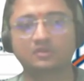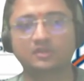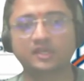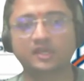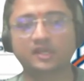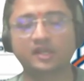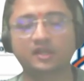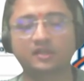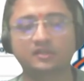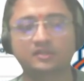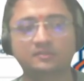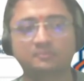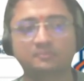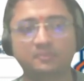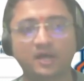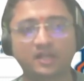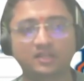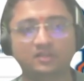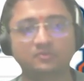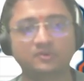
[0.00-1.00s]
are the
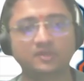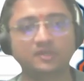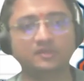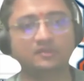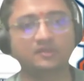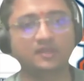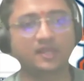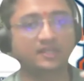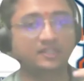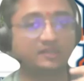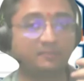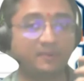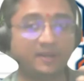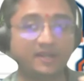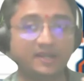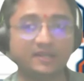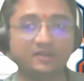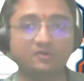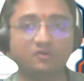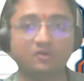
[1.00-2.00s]
pathways, like
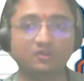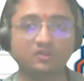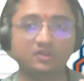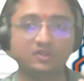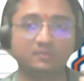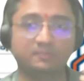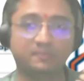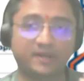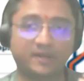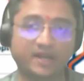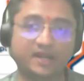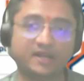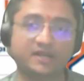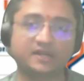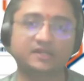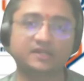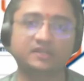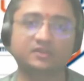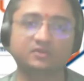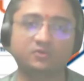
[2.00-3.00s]
depending on the
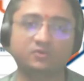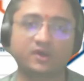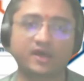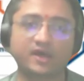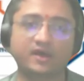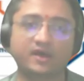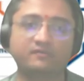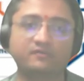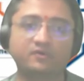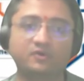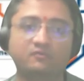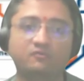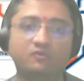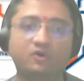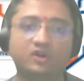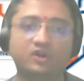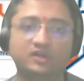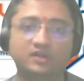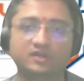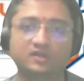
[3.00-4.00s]
priority you have on
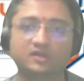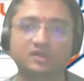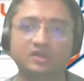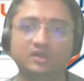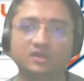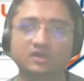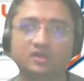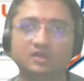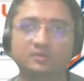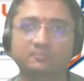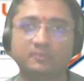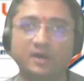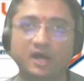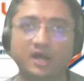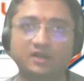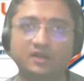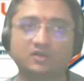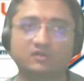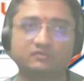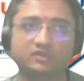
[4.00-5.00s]
what
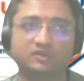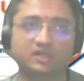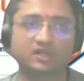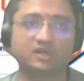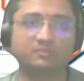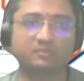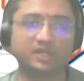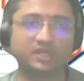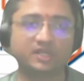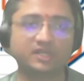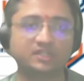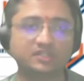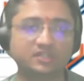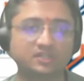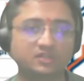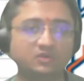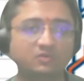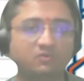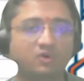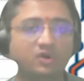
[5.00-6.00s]
part of the
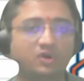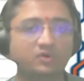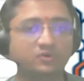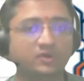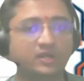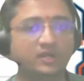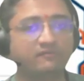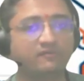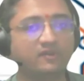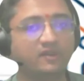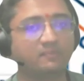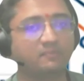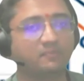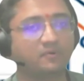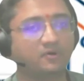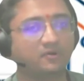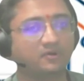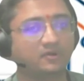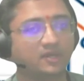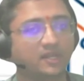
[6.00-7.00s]
communication you want to develop
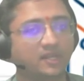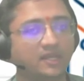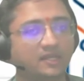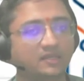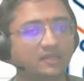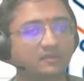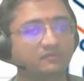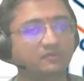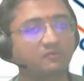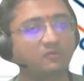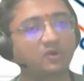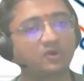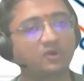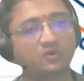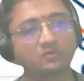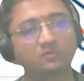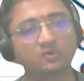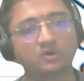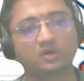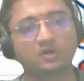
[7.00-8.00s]
on. Like if you want
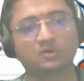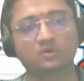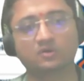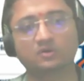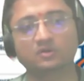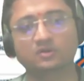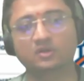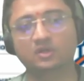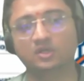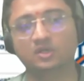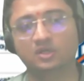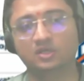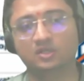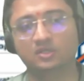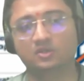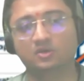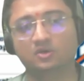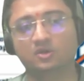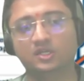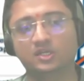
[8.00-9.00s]
to work on
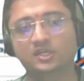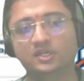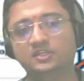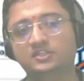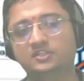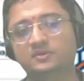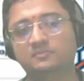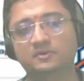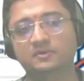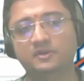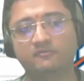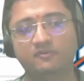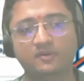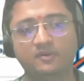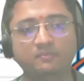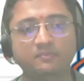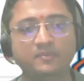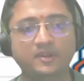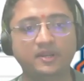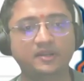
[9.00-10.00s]
your leadership
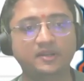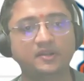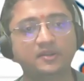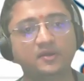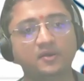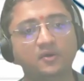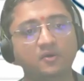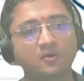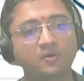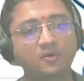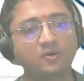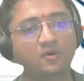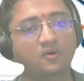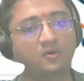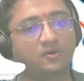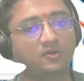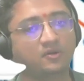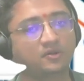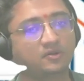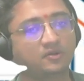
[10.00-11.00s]
development
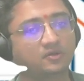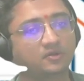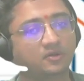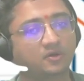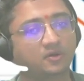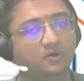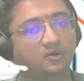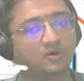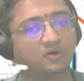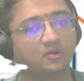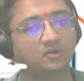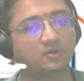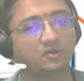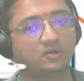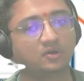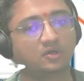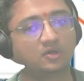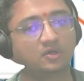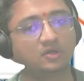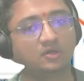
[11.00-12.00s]
or your
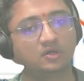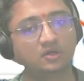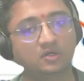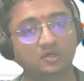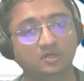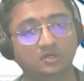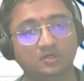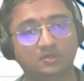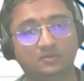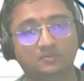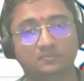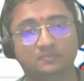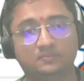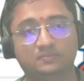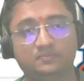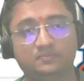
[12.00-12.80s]
um,